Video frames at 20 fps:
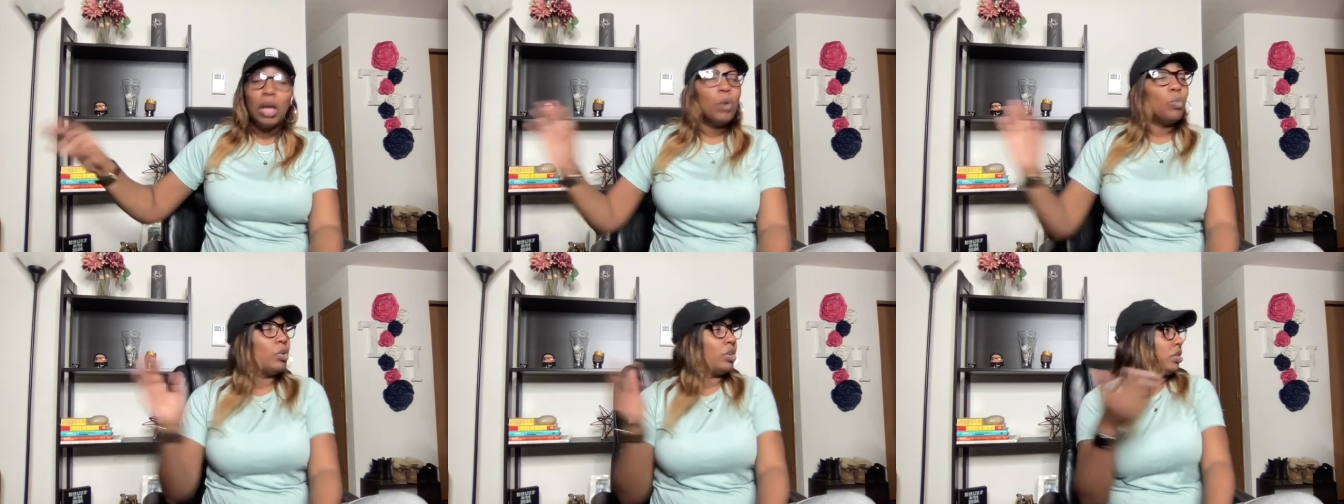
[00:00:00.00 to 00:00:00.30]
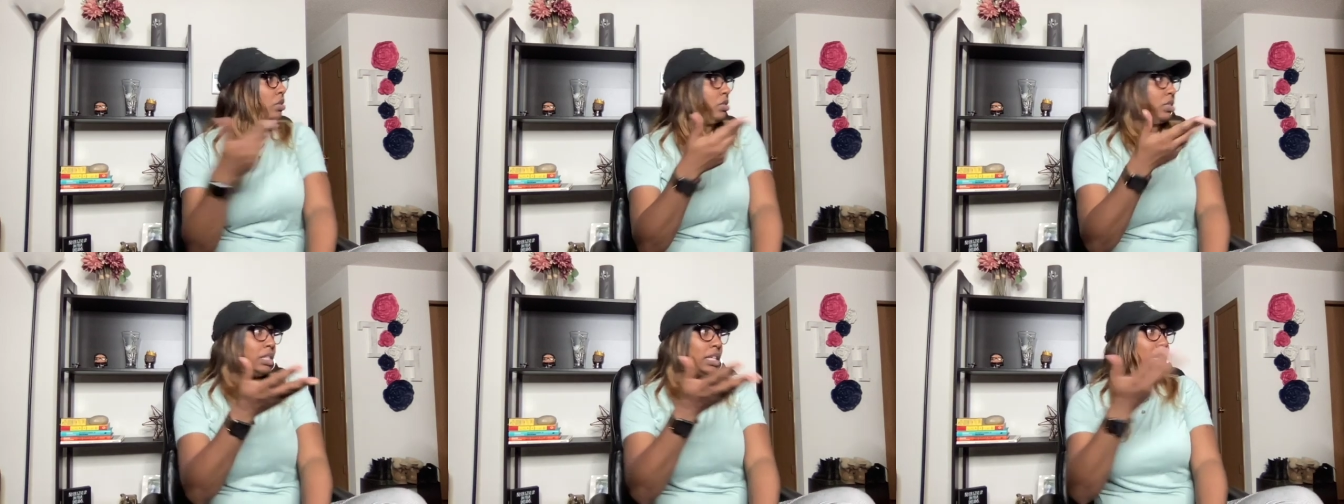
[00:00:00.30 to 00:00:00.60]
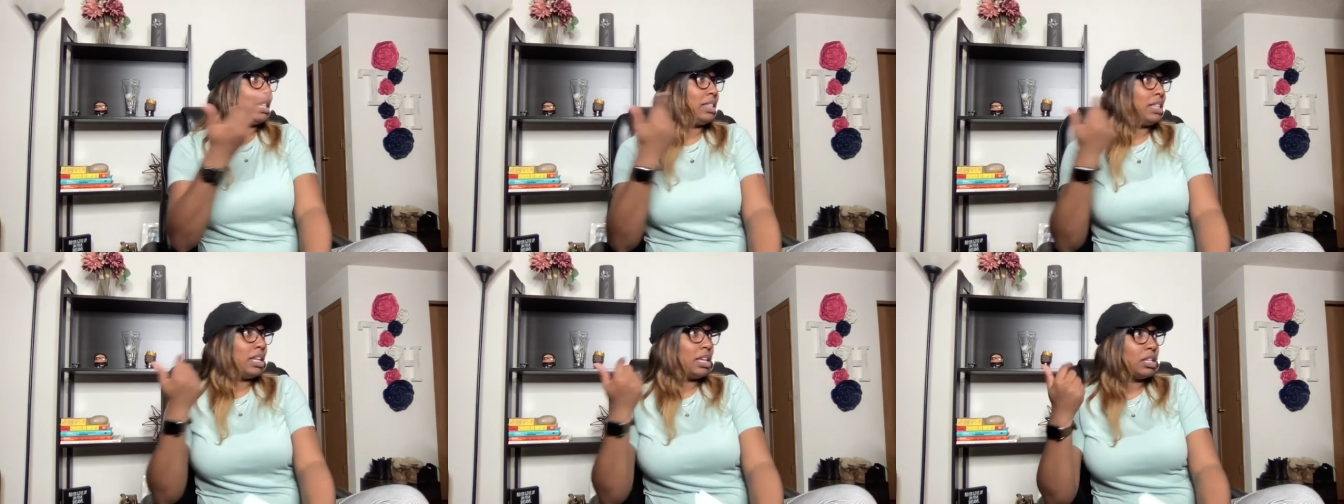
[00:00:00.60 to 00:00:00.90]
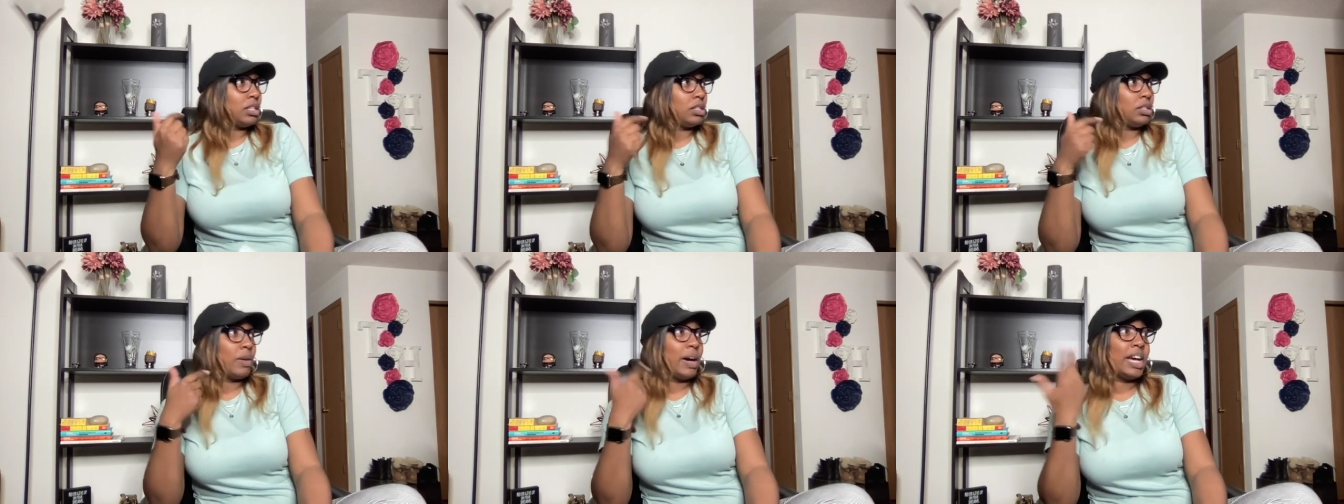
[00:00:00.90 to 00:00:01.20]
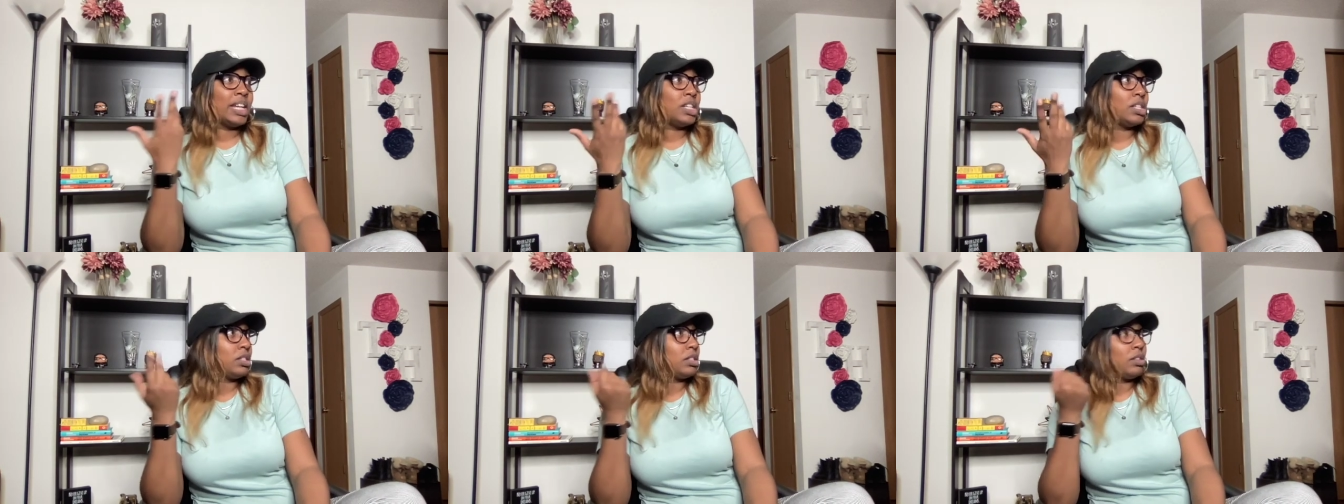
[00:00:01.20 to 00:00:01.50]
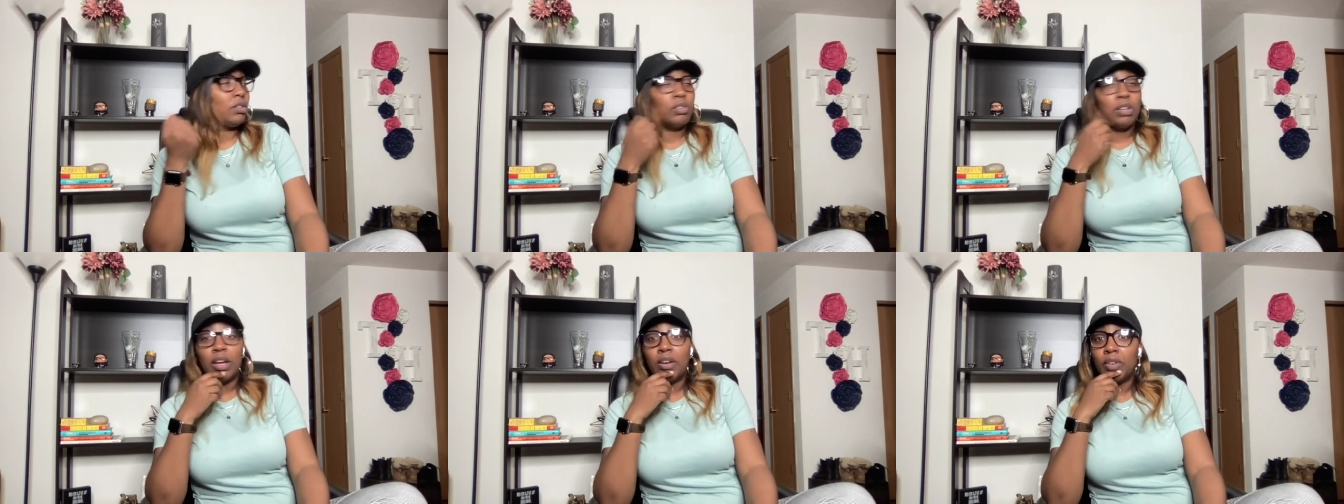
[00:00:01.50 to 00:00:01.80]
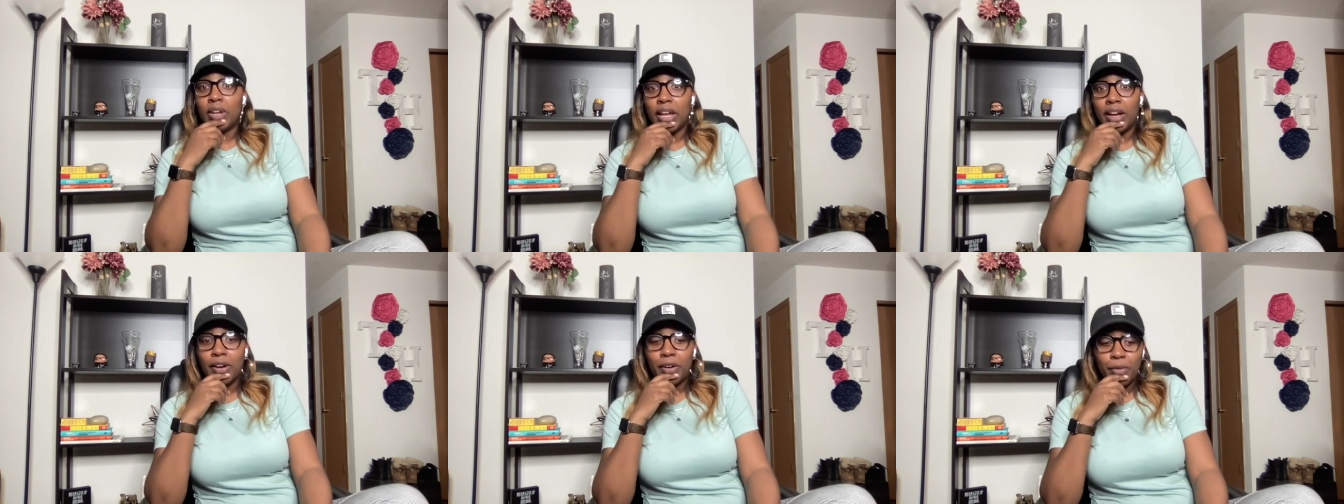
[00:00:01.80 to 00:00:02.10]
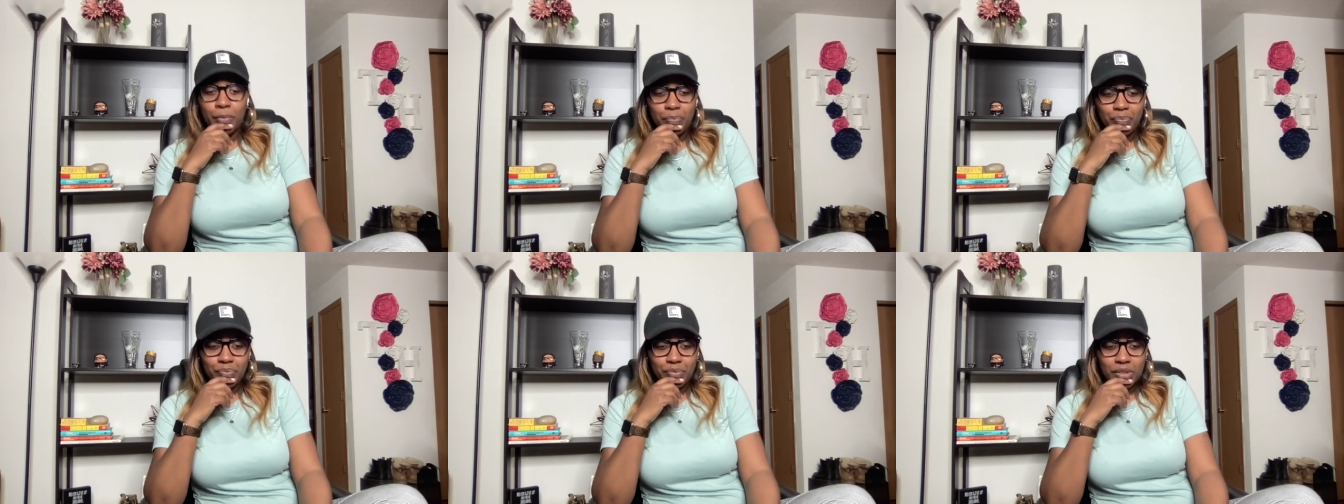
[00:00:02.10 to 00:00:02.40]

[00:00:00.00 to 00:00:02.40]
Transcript: Well, you said this, so I just don't know now.